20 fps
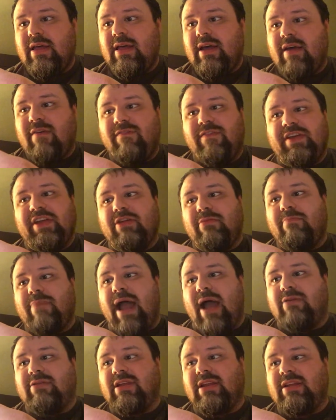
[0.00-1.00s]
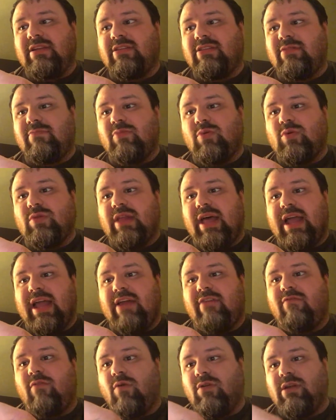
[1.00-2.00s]
A finger bounded into the moonlight
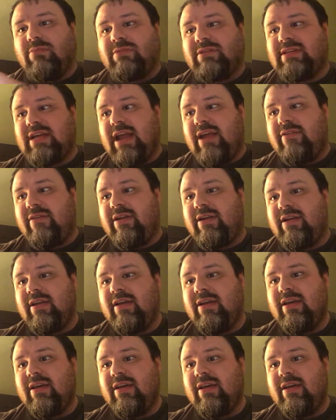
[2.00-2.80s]
and rolled up to Taryn.